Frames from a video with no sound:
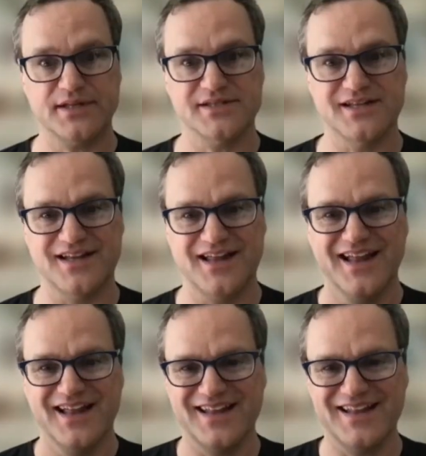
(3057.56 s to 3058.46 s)
into
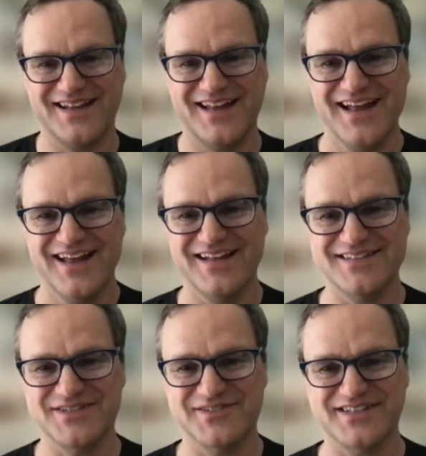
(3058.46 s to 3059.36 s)

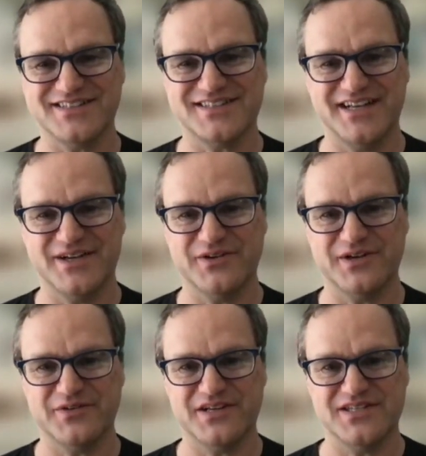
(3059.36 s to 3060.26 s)
into understanding what
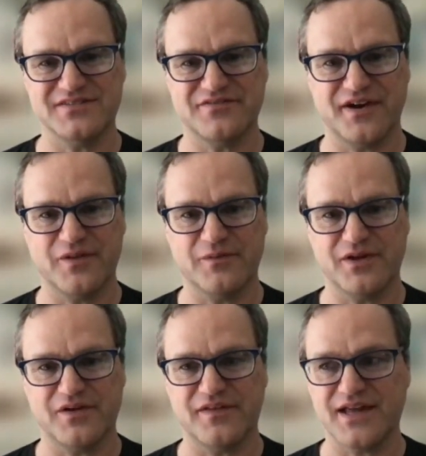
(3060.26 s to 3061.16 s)
it was and
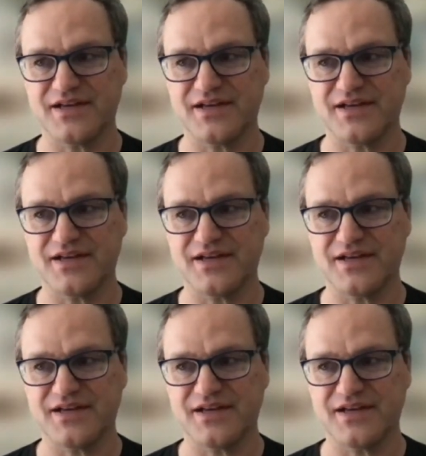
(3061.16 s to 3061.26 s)
following all the